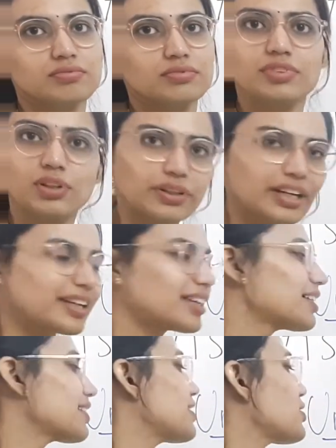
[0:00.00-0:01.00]

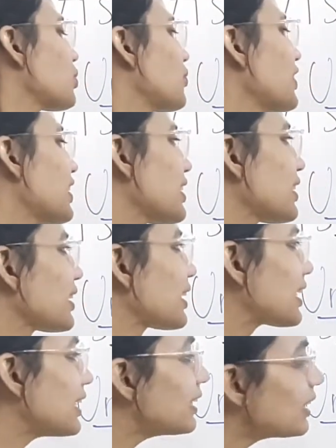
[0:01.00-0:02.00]
Okay. So we can
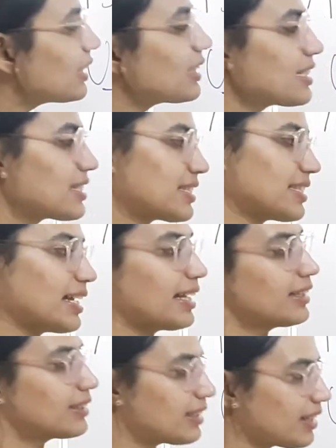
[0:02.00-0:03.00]
clearly say
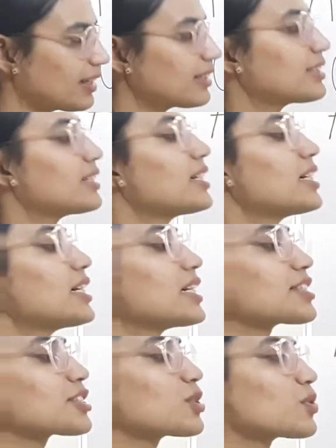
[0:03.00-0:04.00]
that
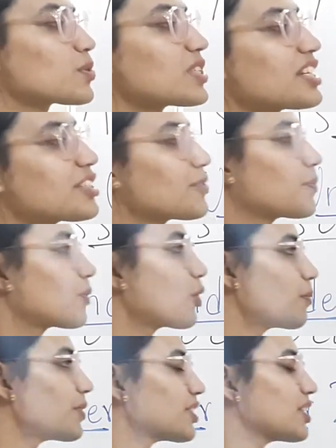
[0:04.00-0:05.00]
associative
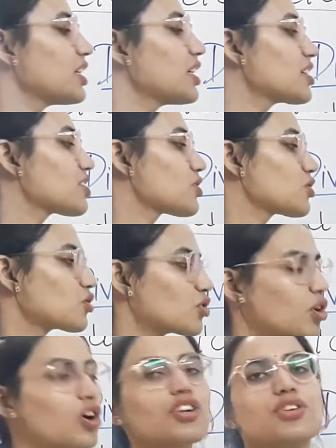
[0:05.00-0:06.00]
property is
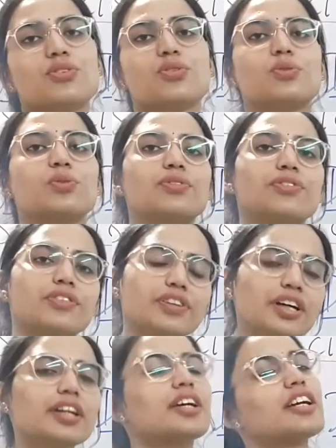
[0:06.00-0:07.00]
not true
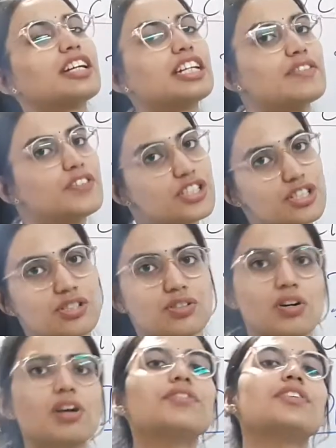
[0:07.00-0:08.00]
for division
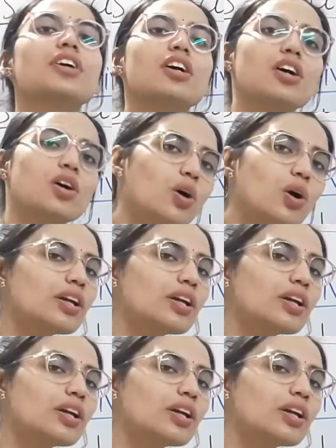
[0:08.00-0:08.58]
of whole